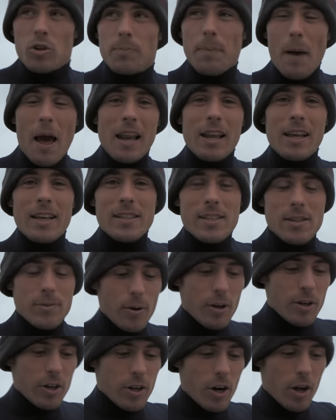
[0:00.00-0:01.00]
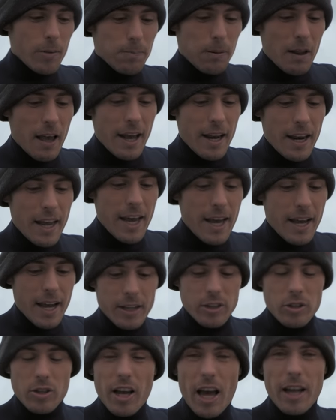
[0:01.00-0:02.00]
balance when you're not planing
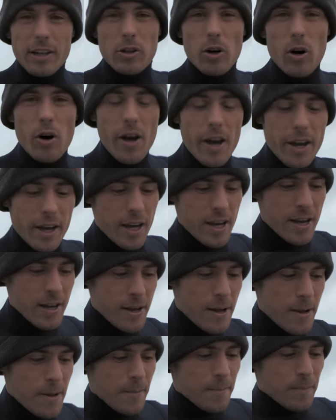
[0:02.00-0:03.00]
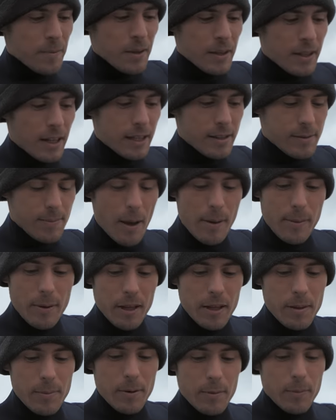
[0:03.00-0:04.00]
and to get going. That's maybe a
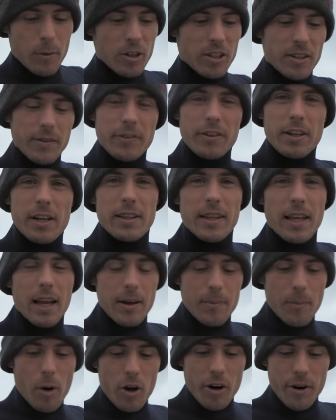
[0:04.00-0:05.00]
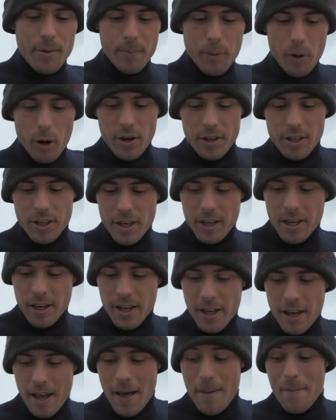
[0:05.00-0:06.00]
little bit more difficult than a modern board,
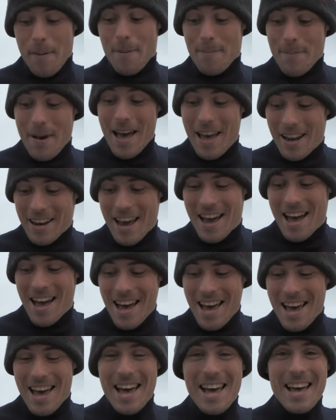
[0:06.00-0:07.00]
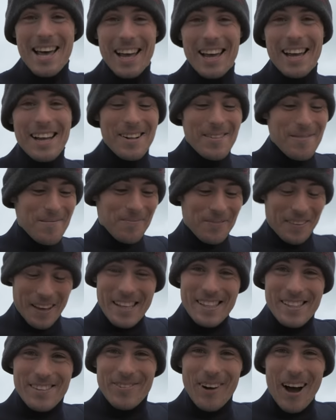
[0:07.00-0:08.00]
but man,
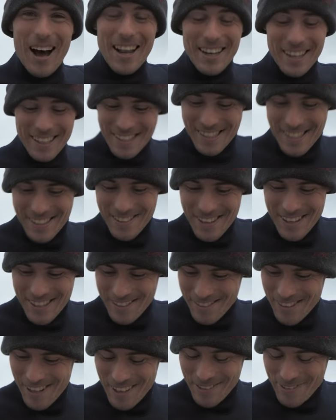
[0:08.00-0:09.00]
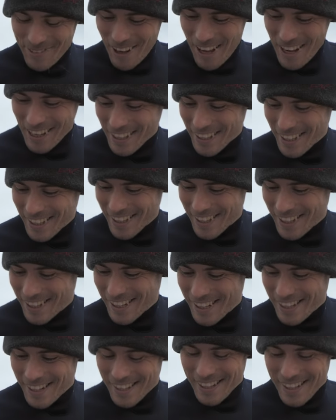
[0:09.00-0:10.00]
it's fun. It's really fun.
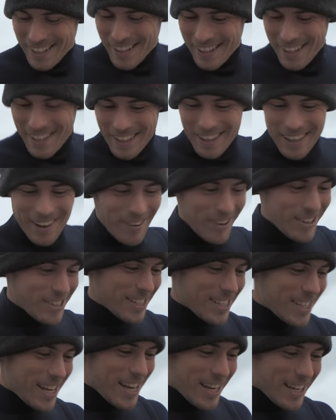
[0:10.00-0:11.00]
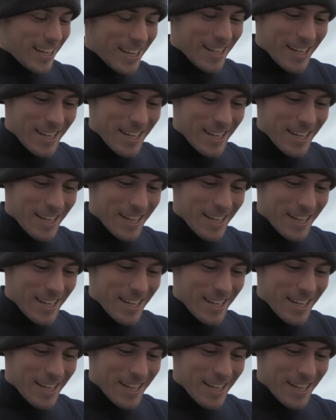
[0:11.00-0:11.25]
That was sick.